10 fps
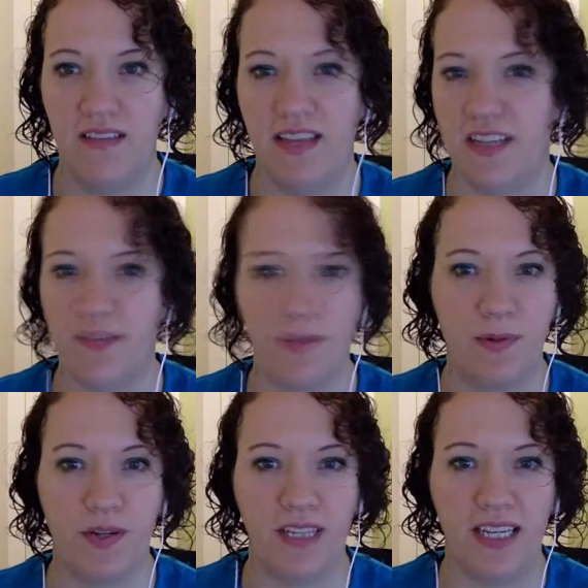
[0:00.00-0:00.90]
they asked me to
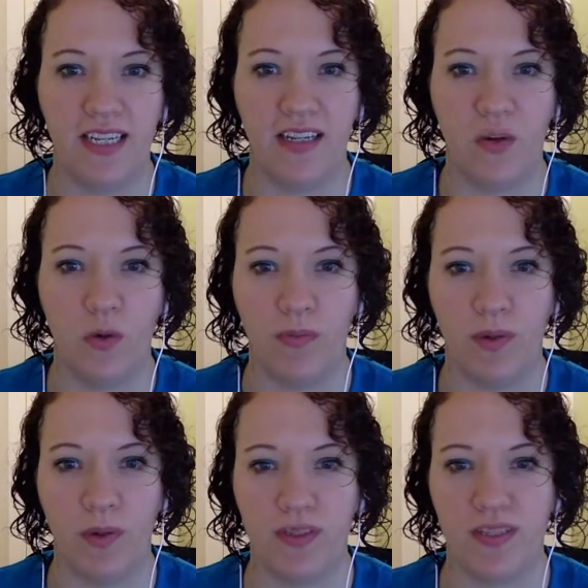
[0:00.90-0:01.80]
put a link in an old
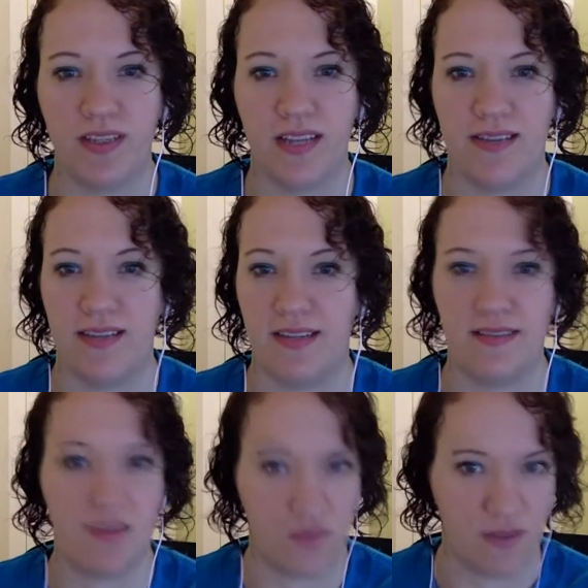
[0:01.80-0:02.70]
post and they sent
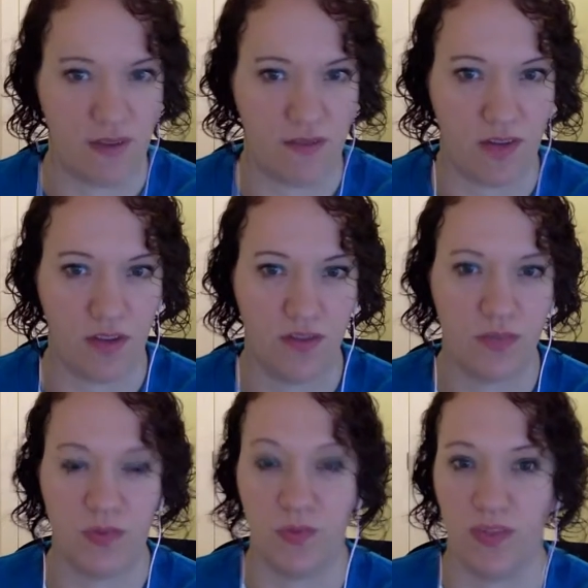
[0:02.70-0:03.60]
$75,
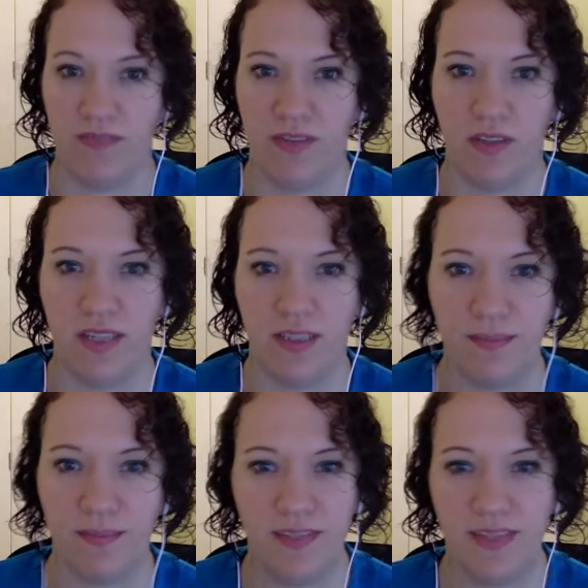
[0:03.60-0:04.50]
which really felt like
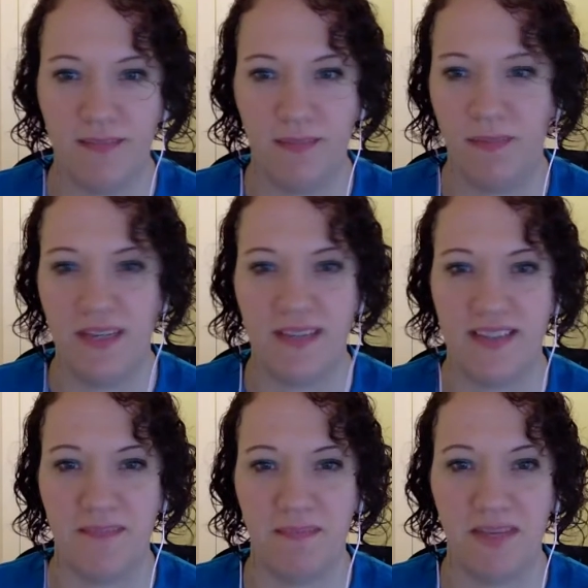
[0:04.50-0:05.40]

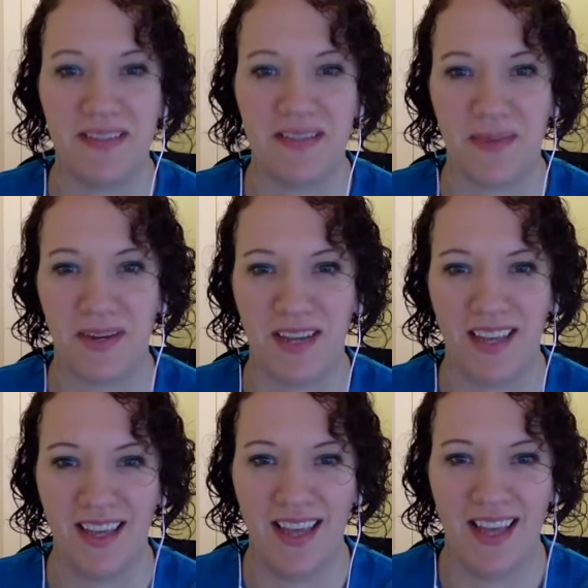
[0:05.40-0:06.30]
easy money.
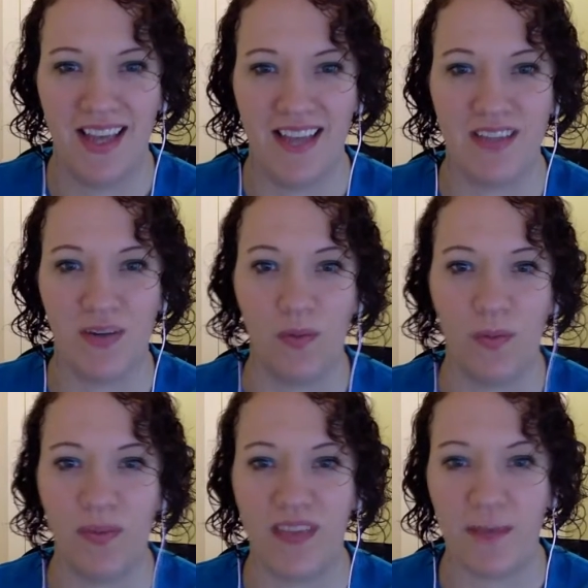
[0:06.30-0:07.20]
And so,
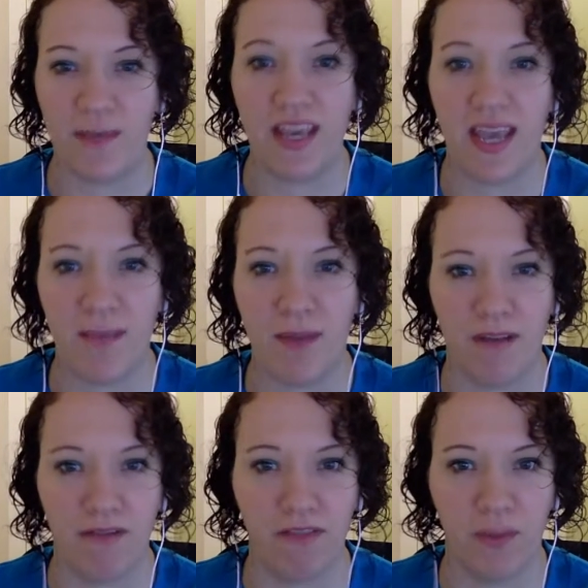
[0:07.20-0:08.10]
but that became my
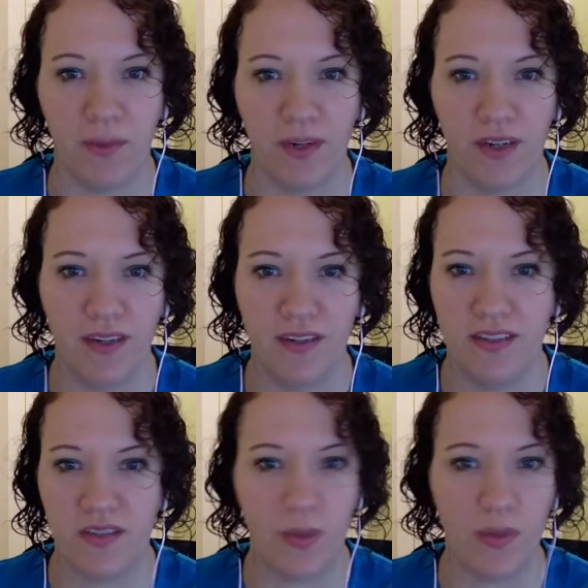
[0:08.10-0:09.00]
floor.
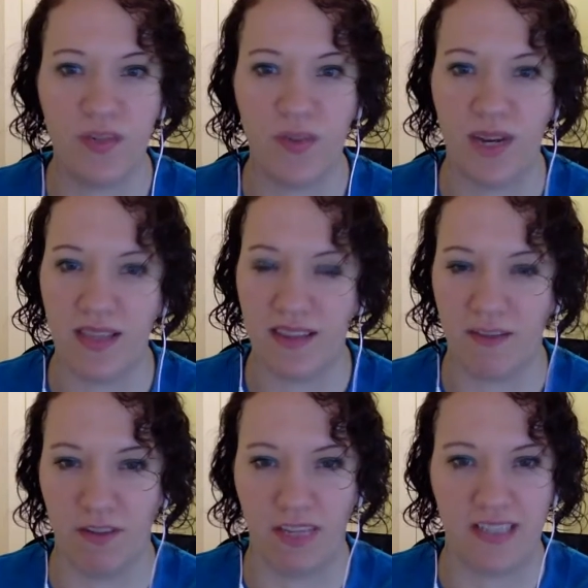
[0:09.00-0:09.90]
So I wouldn't do anything
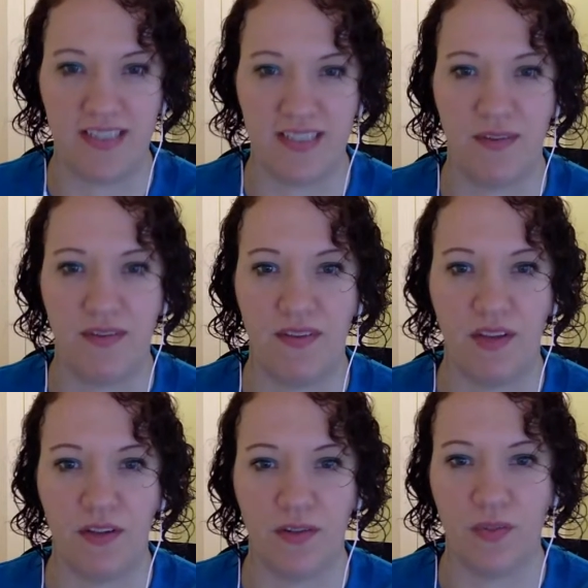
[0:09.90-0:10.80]
for less than
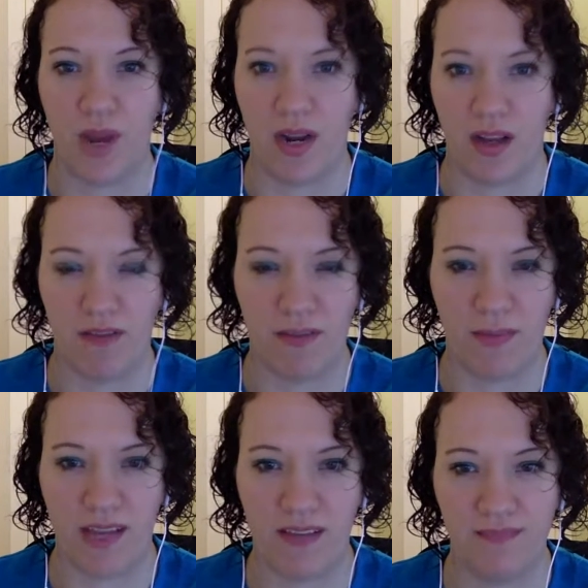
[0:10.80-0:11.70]
$75 right off the bat.